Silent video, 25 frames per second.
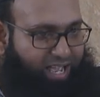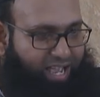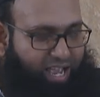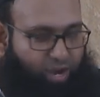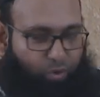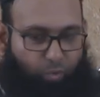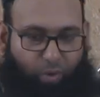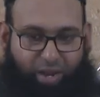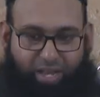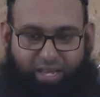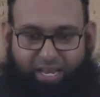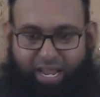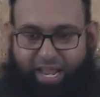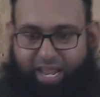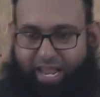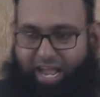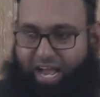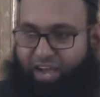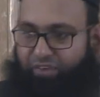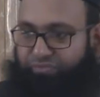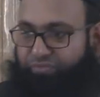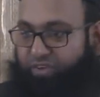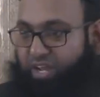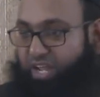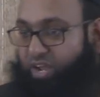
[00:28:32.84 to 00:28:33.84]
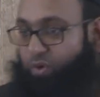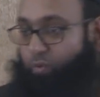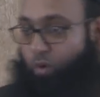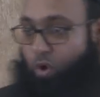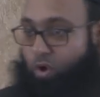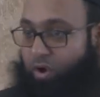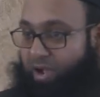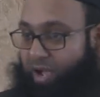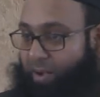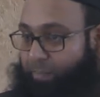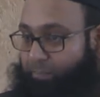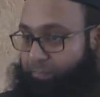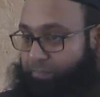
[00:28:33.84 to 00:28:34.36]
and one day after he
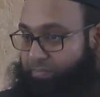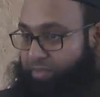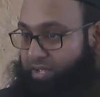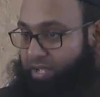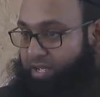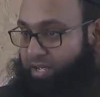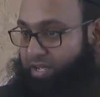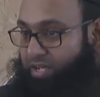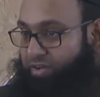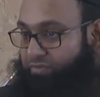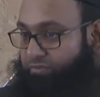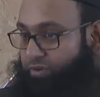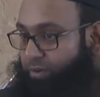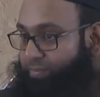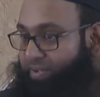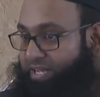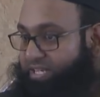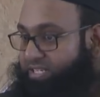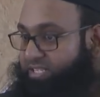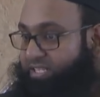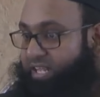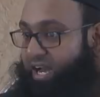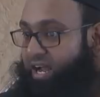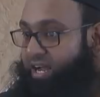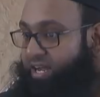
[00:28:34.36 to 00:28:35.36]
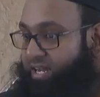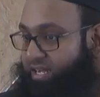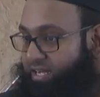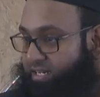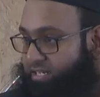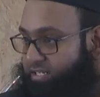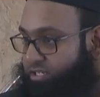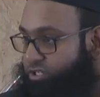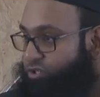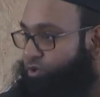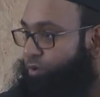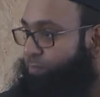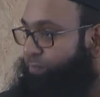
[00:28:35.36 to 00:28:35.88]
woke up from his
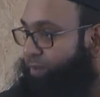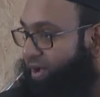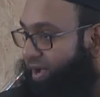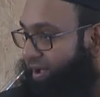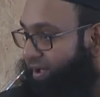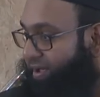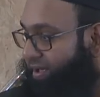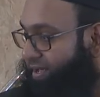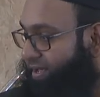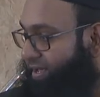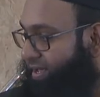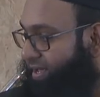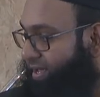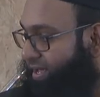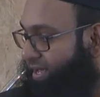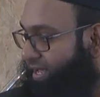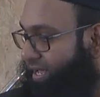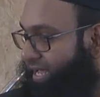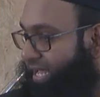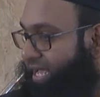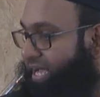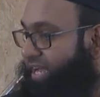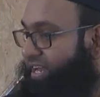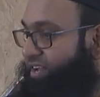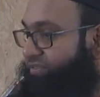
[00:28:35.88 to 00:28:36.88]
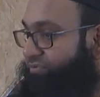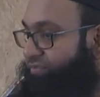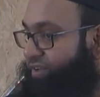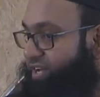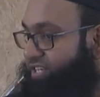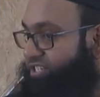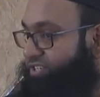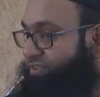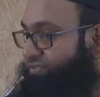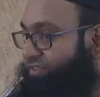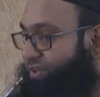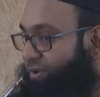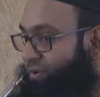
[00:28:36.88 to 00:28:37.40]
drunken stupor, he heard a
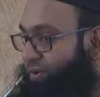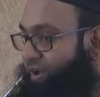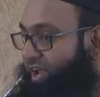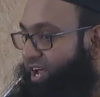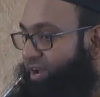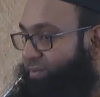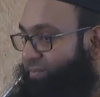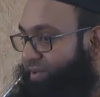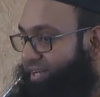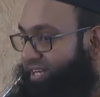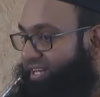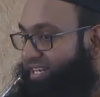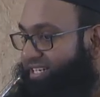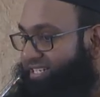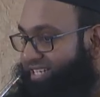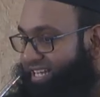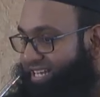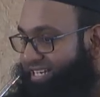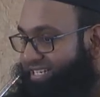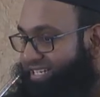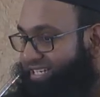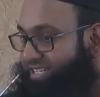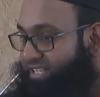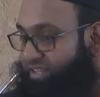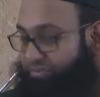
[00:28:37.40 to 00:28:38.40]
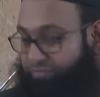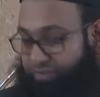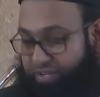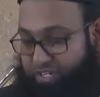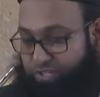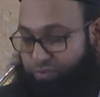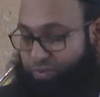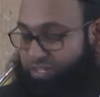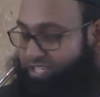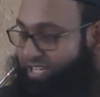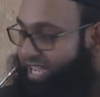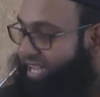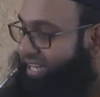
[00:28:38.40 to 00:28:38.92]
verse of the Quran being recited, the
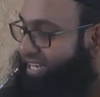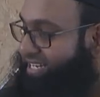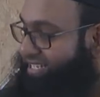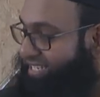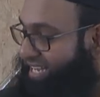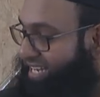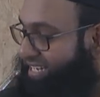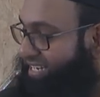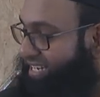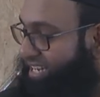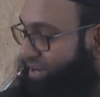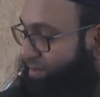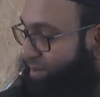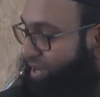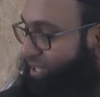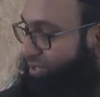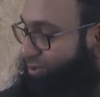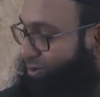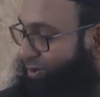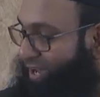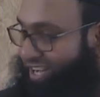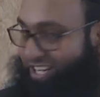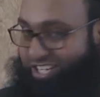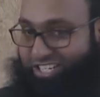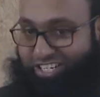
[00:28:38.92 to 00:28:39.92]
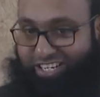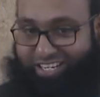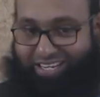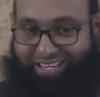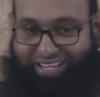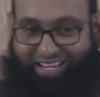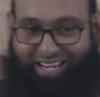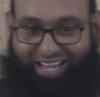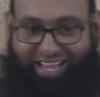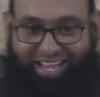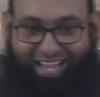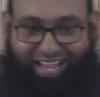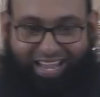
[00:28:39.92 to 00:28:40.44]
verse which I recited in my introduction.
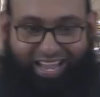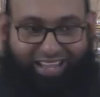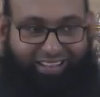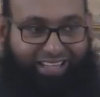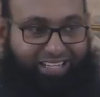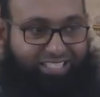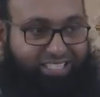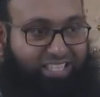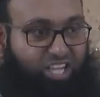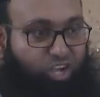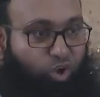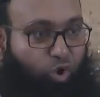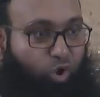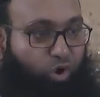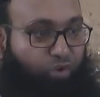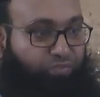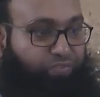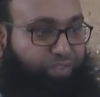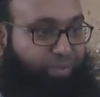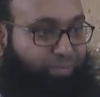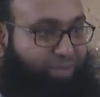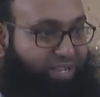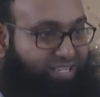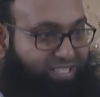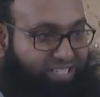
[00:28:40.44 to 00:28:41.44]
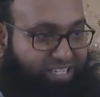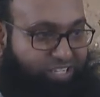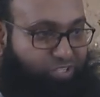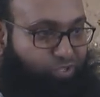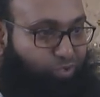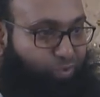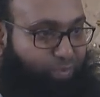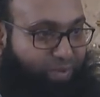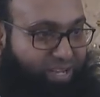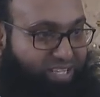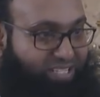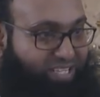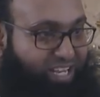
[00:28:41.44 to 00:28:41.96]
And that's the core of the message
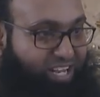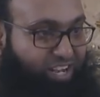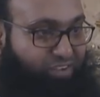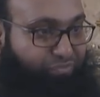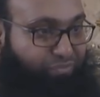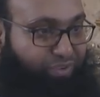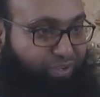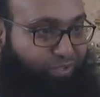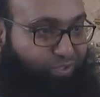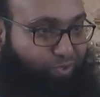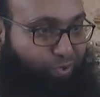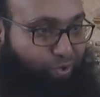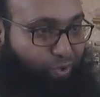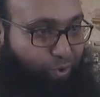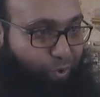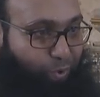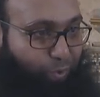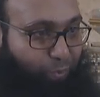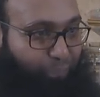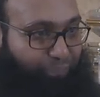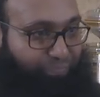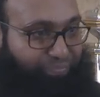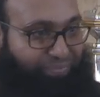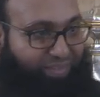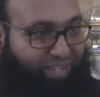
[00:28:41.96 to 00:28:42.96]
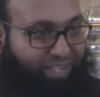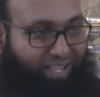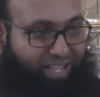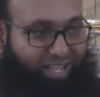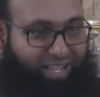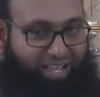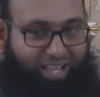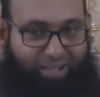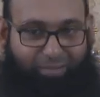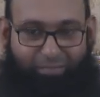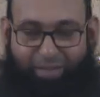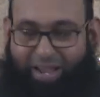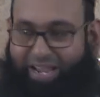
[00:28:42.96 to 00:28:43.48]
to myself and to you.
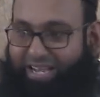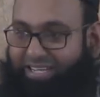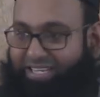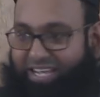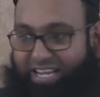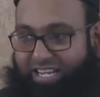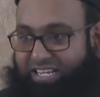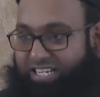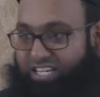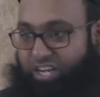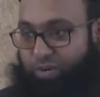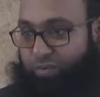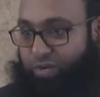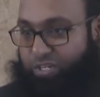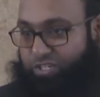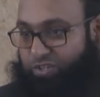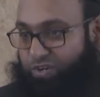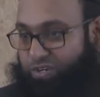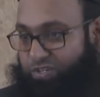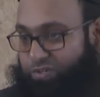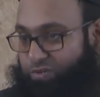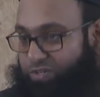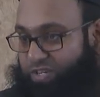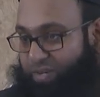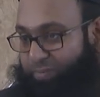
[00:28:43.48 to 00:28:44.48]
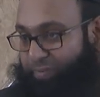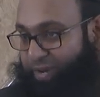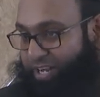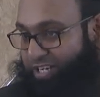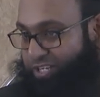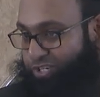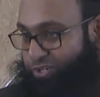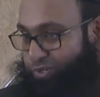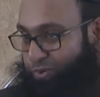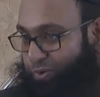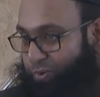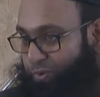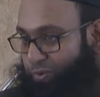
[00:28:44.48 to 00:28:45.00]
My intention was not to
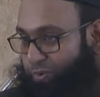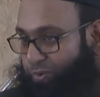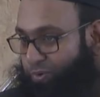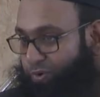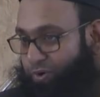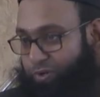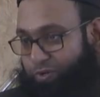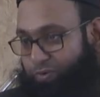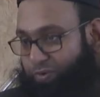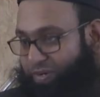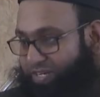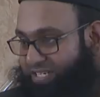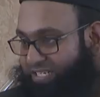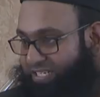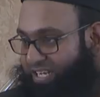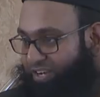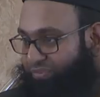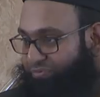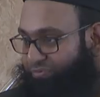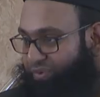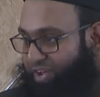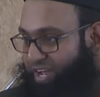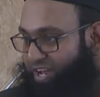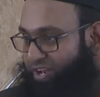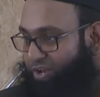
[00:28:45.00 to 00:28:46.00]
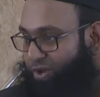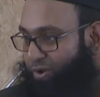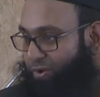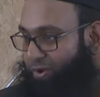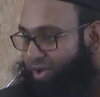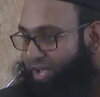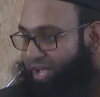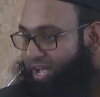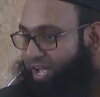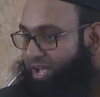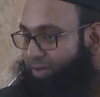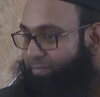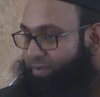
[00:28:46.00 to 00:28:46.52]
depress you, nor to instill fear in you,
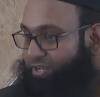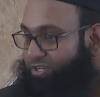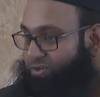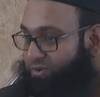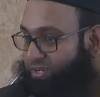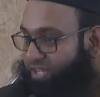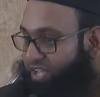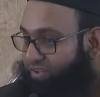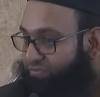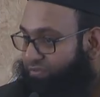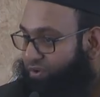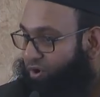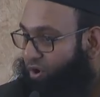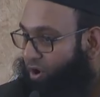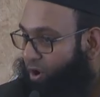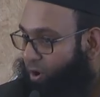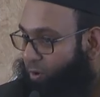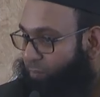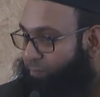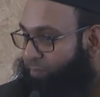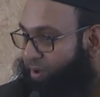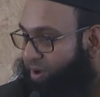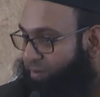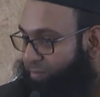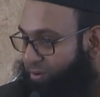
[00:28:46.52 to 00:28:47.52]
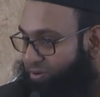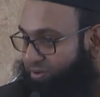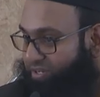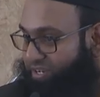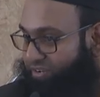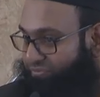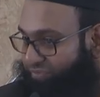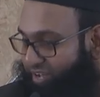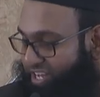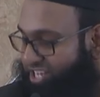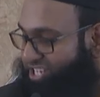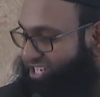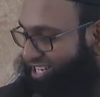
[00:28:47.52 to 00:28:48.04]
but to give you hope and
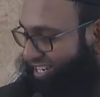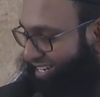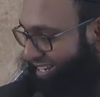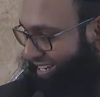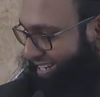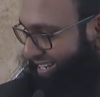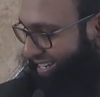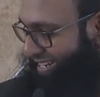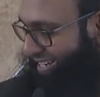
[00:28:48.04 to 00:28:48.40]
motivation